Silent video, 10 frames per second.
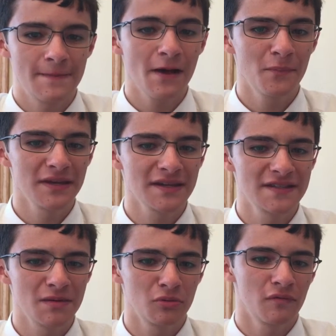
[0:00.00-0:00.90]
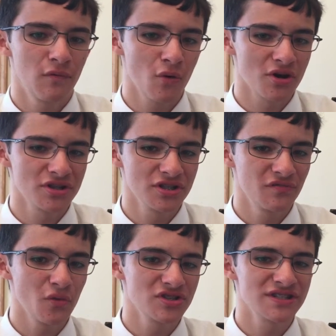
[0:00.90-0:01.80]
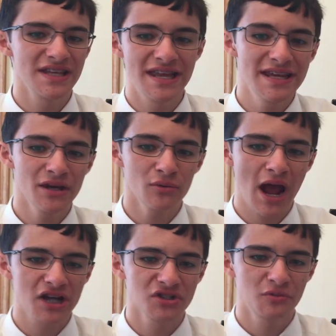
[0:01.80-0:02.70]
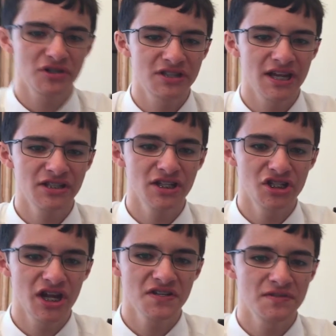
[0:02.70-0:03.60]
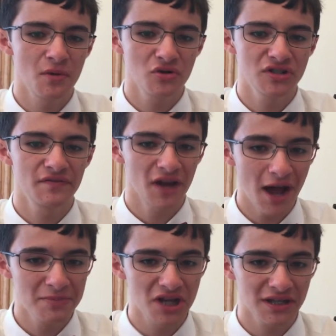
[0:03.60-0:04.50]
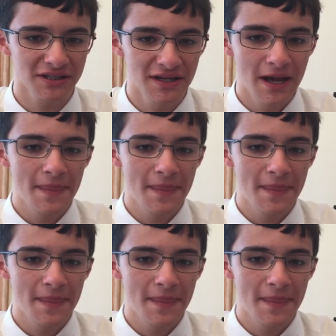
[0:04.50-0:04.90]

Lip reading: That would be an example of force. Force is any interaction which tends to change the motion of an object.